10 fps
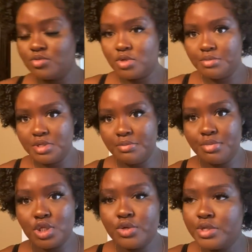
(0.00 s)
want to be
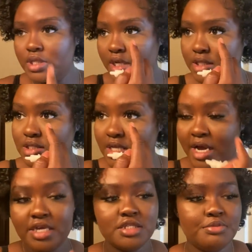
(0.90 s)
blurry. Like this
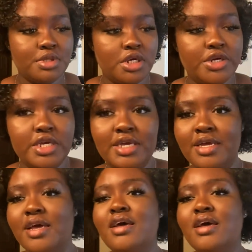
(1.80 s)
eye is blurry.